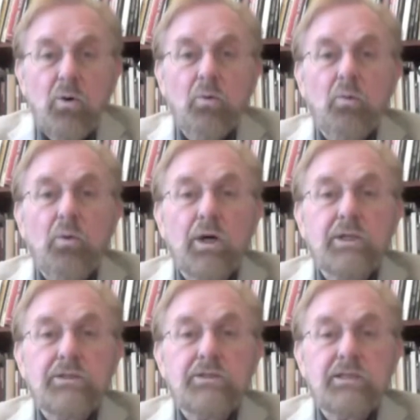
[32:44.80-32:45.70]

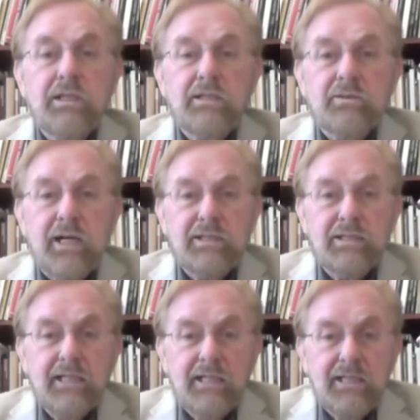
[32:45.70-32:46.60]
was
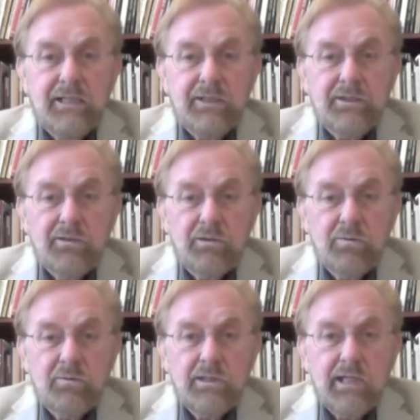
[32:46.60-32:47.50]
translated into their
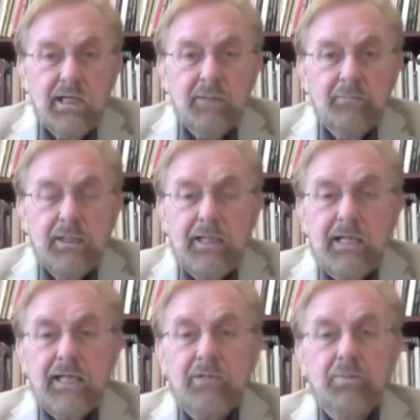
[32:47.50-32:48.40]
own time
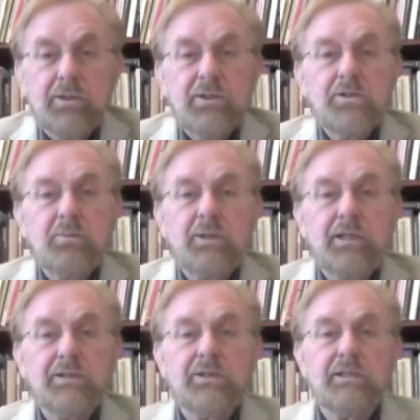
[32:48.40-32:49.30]
in
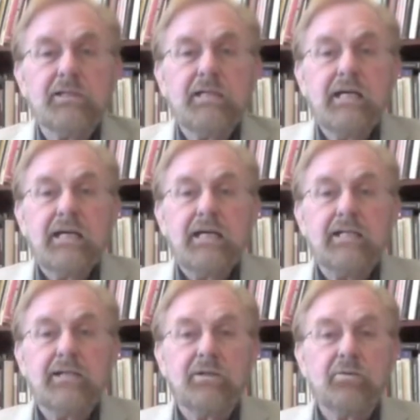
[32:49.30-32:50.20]
participation
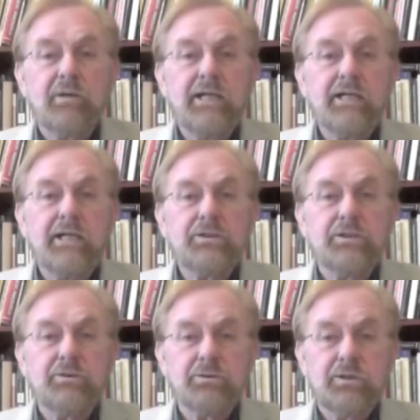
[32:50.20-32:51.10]
in the great
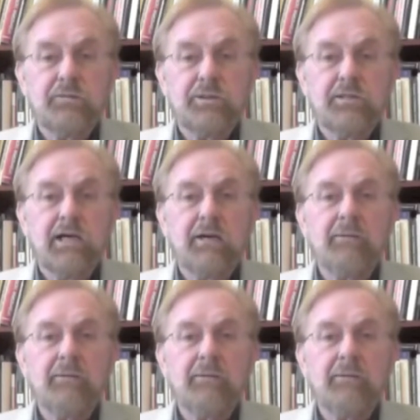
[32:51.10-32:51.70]
issues of their time.